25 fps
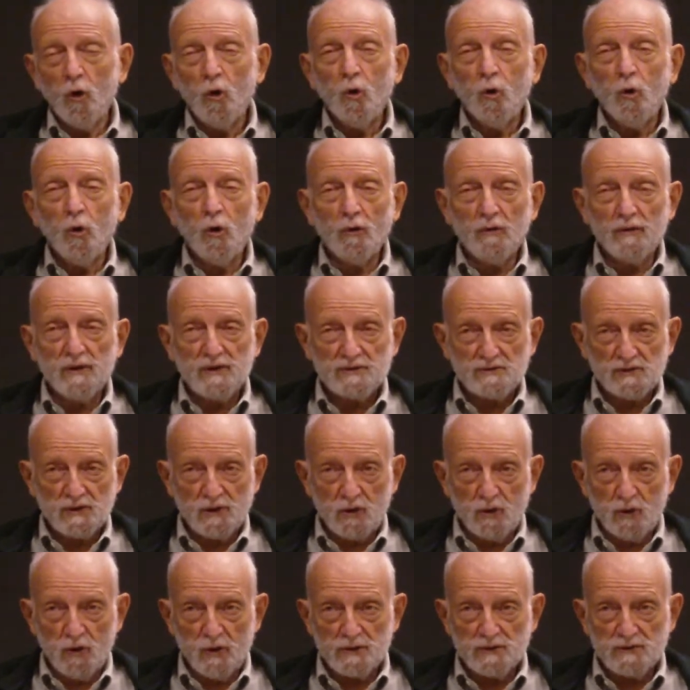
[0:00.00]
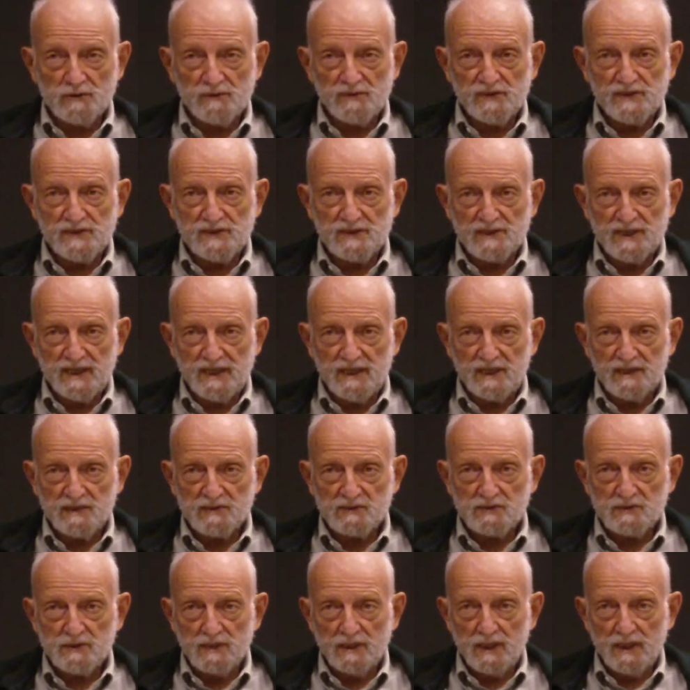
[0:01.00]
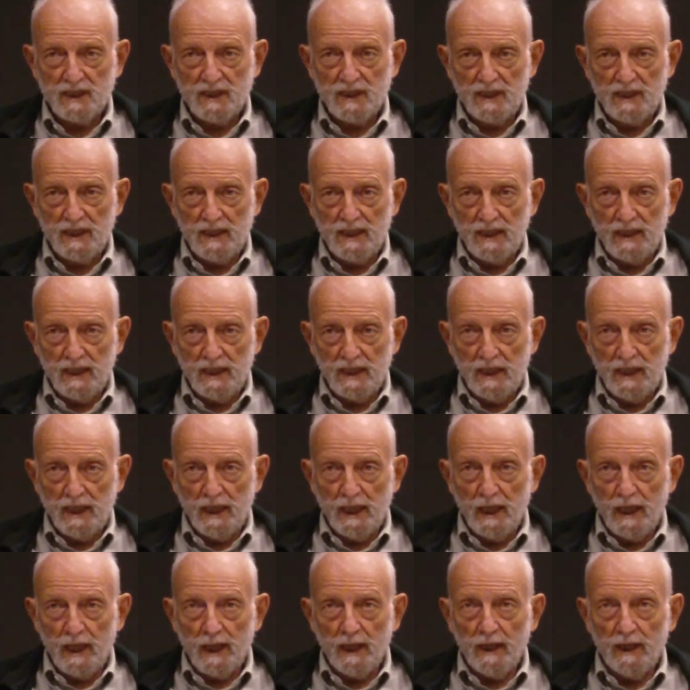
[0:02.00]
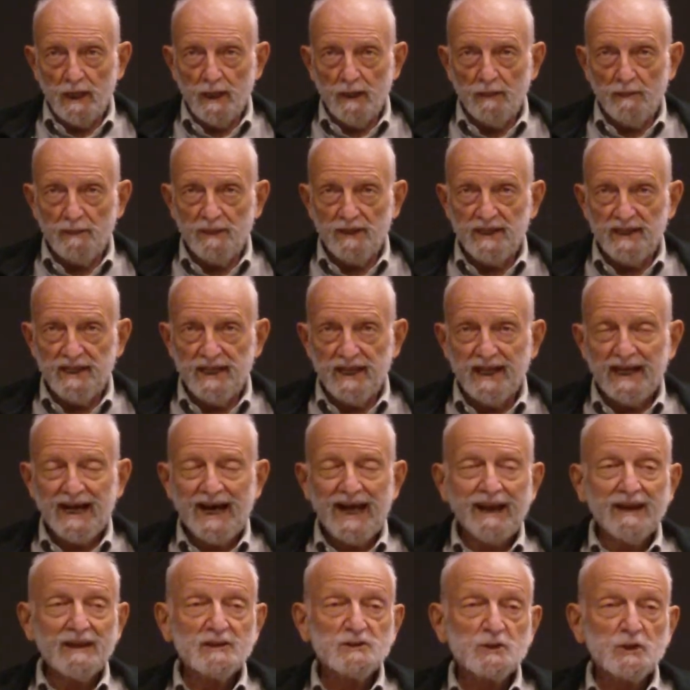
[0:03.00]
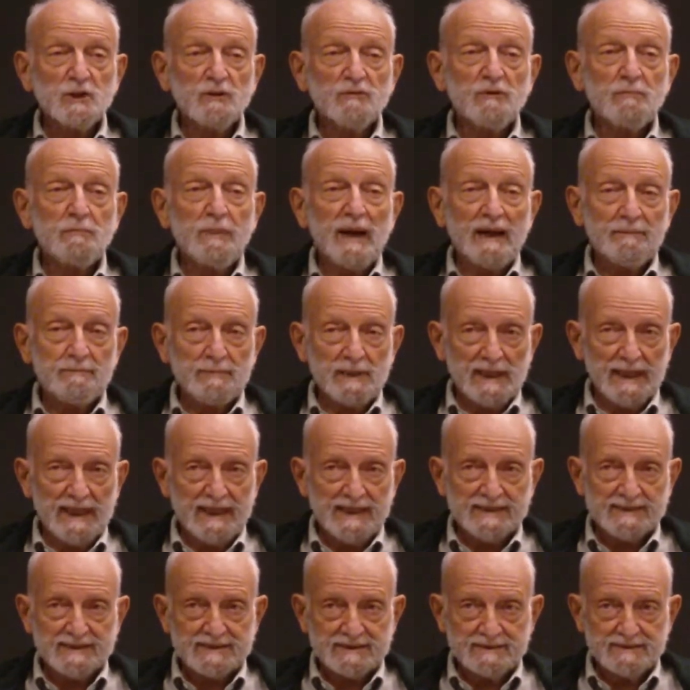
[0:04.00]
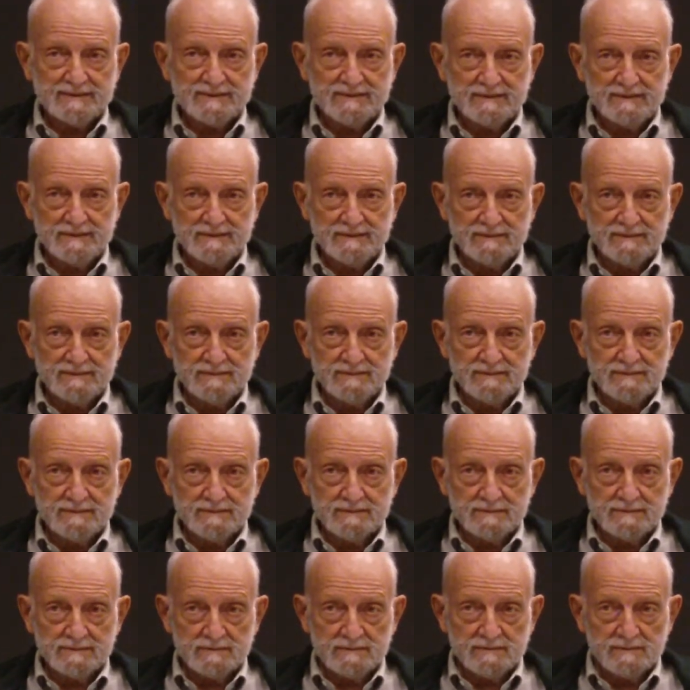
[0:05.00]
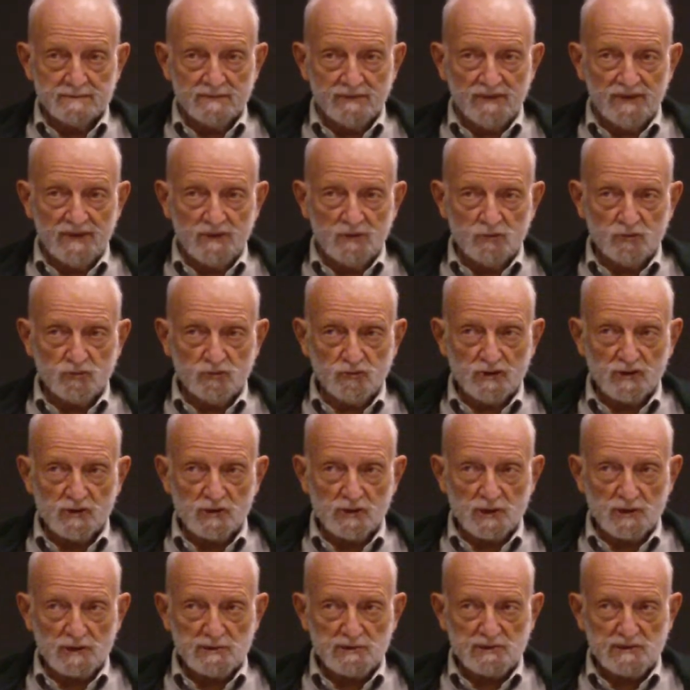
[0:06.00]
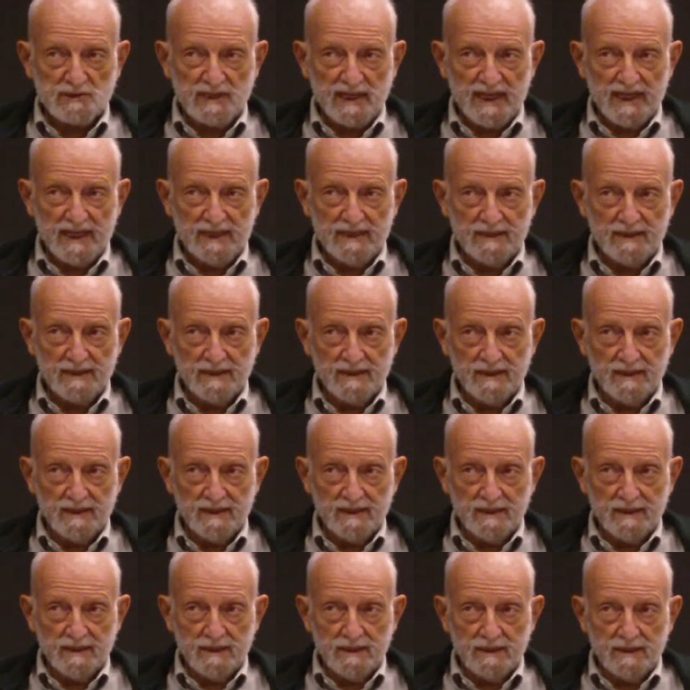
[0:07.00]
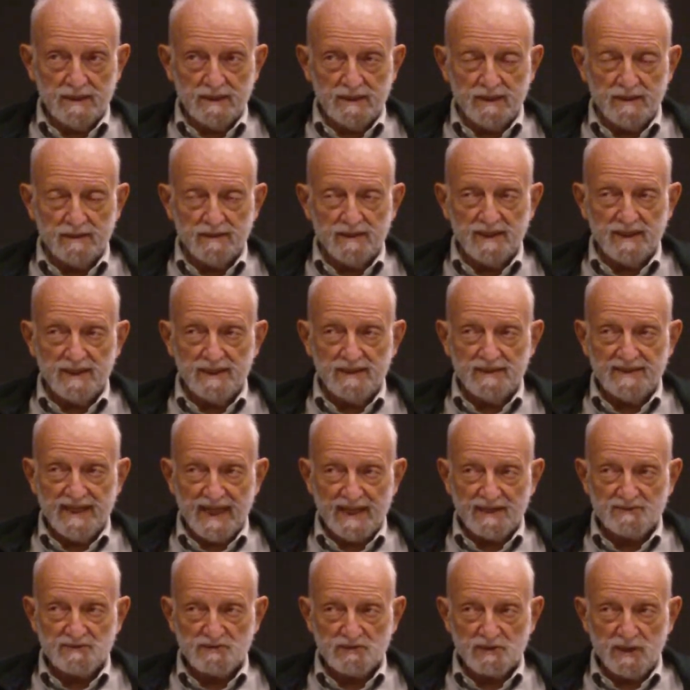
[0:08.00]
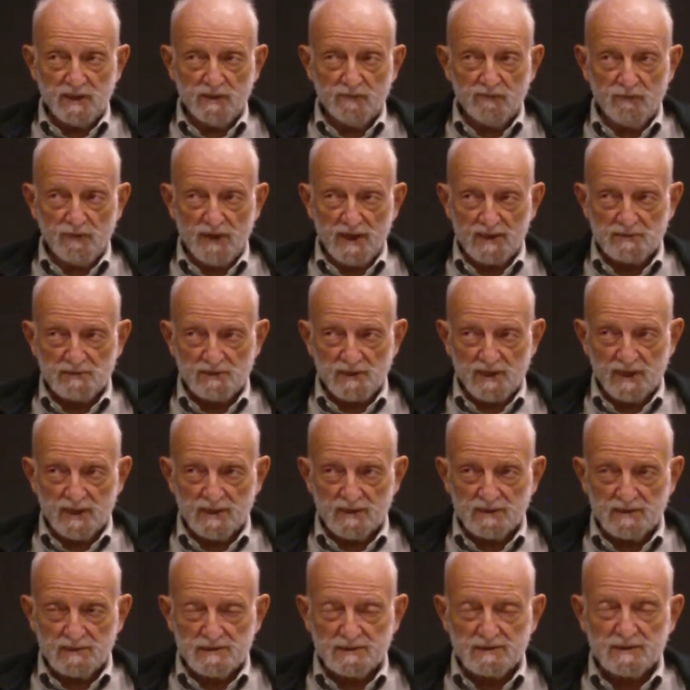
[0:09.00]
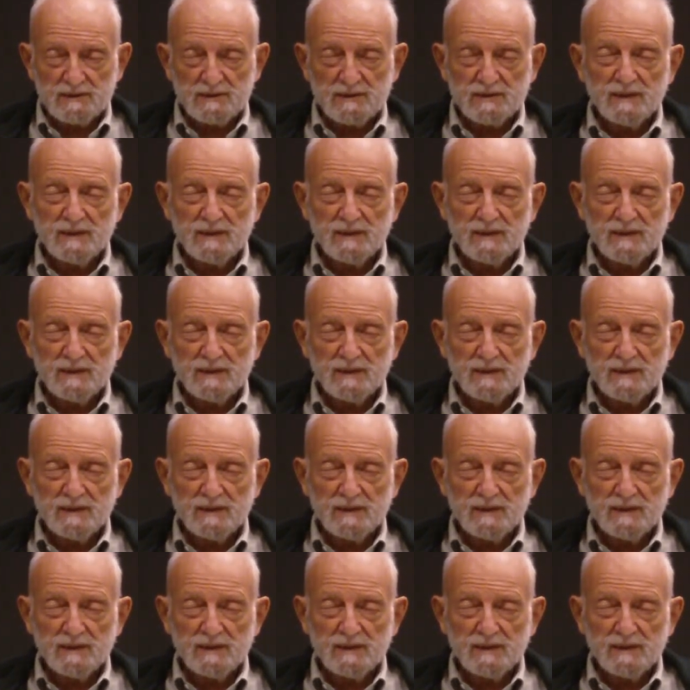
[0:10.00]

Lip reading: Or is the cause of disease the ecology of the population? The nutritional state, the density of residents?